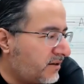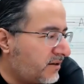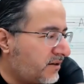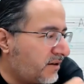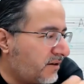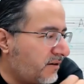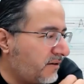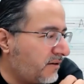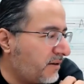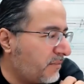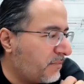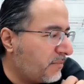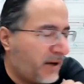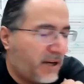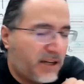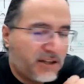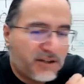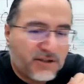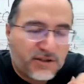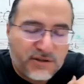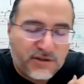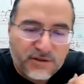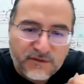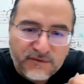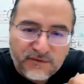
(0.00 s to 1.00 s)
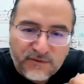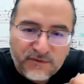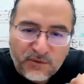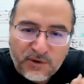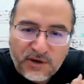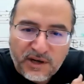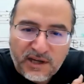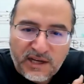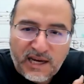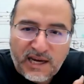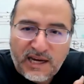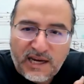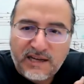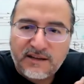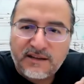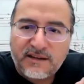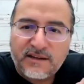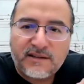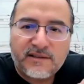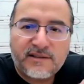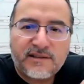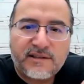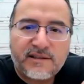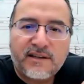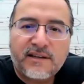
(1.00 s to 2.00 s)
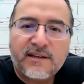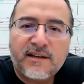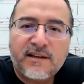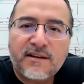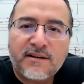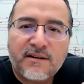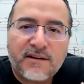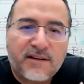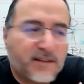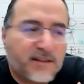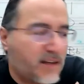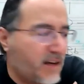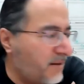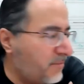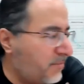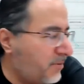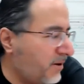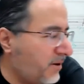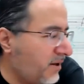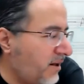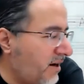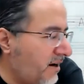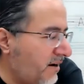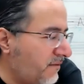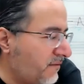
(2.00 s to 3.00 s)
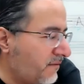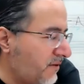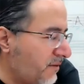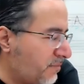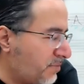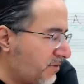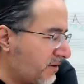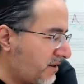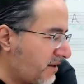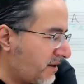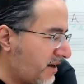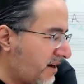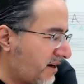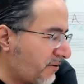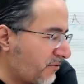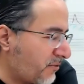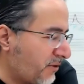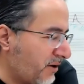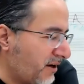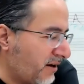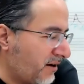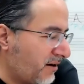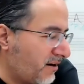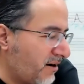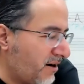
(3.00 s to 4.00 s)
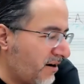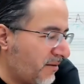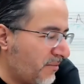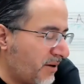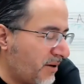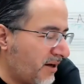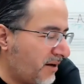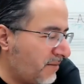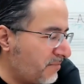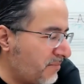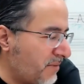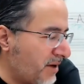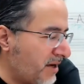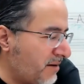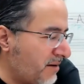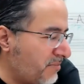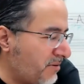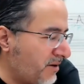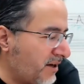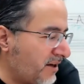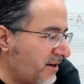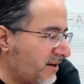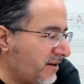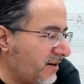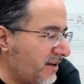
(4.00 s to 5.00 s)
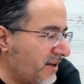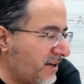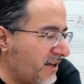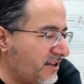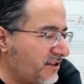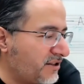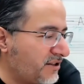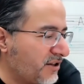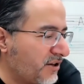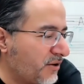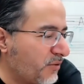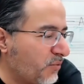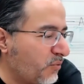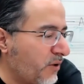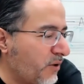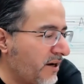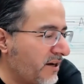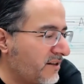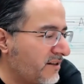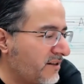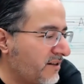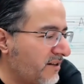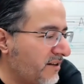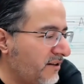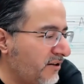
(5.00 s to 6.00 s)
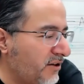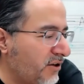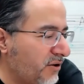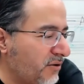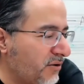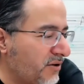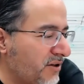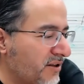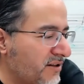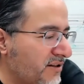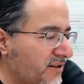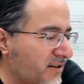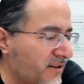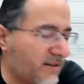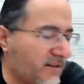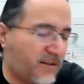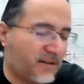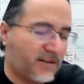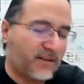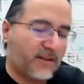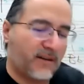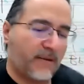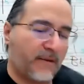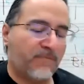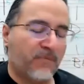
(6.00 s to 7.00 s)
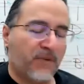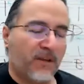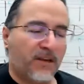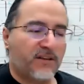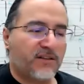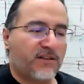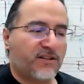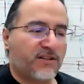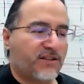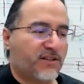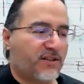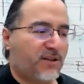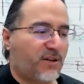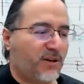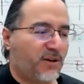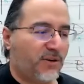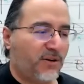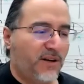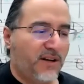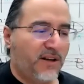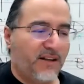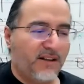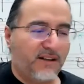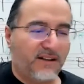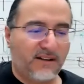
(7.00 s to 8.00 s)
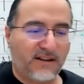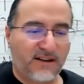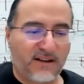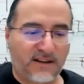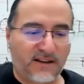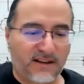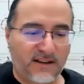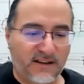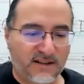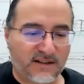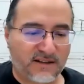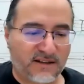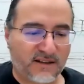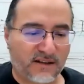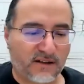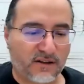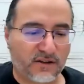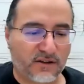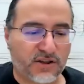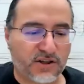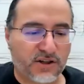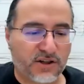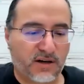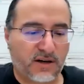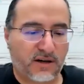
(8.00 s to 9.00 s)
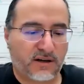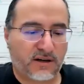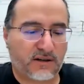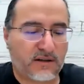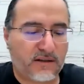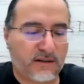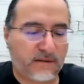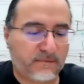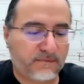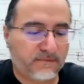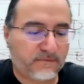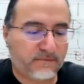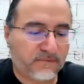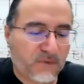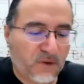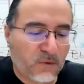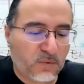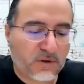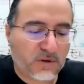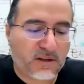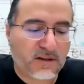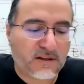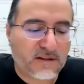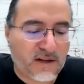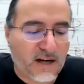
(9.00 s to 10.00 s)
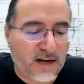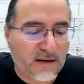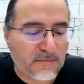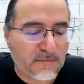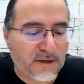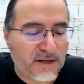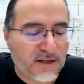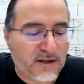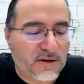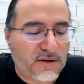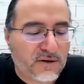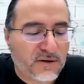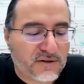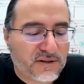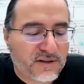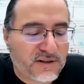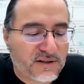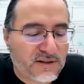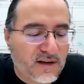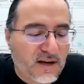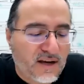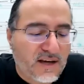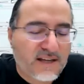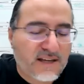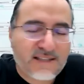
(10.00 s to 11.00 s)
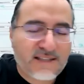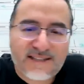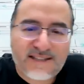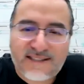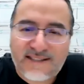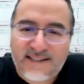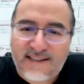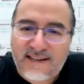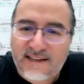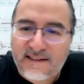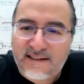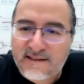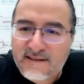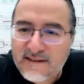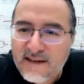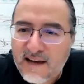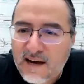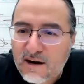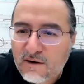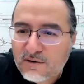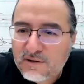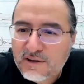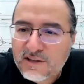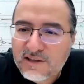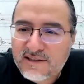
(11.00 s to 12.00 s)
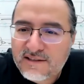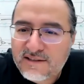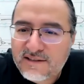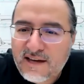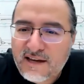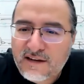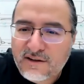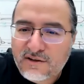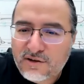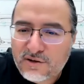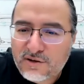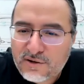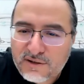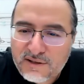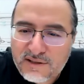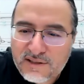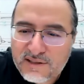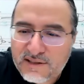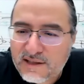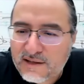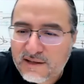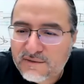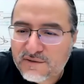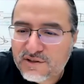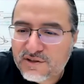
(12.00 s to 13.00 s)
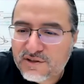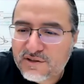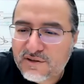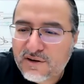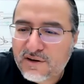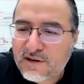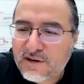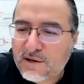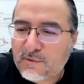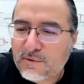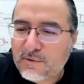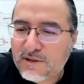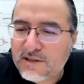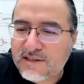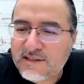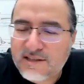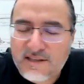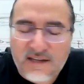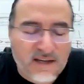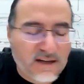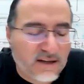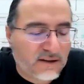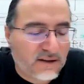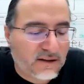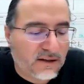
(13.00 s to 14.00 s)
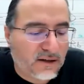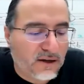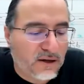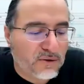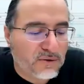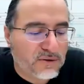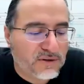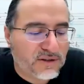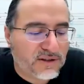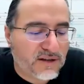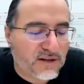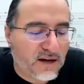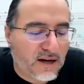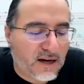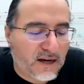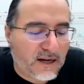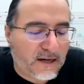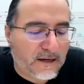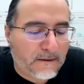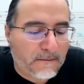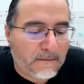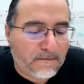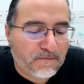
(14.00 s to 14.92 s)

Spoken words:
Turn to page 248, you're going to see another example of the Pythagorean comma, maybe an easier way to notice it. So look at this little chart with the diamond notes. C is now in the center instead of starting with C on the low side.